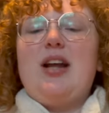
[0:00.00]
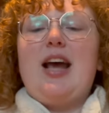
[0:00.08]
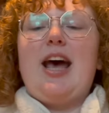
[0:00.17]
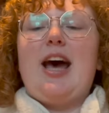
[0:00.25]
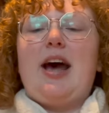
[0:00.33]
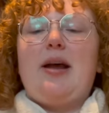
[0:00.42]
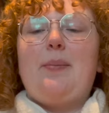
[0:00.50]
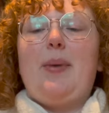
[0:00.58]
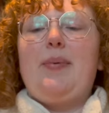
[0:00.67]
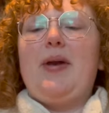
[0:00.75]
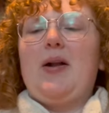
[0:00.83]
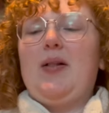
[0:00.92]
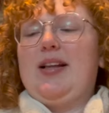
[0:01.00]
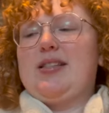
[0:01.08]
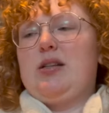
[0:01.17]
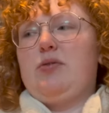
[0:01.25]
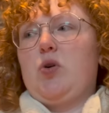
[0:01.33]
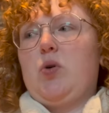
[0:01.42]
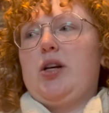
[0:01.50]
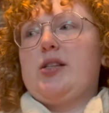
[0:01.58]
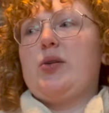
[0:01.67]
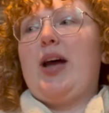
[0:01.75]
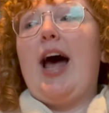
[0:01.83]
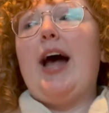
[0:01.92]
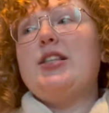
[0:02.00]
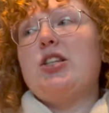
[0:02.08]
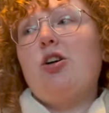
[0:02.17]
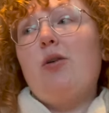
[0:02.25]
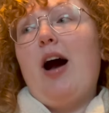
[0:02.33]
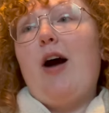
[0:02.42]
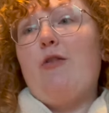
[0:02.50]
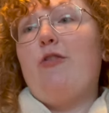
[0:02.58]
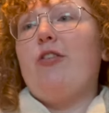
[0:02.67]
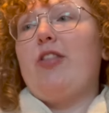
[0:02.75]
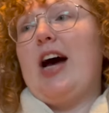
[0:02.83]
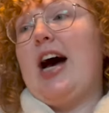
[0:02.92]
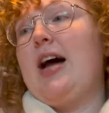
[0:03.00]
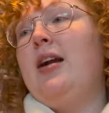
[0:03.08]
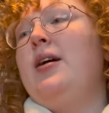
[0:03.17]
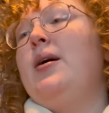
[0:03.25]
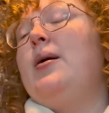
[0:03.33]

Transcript: I had my piano lesson, of course, so I had to go out for that.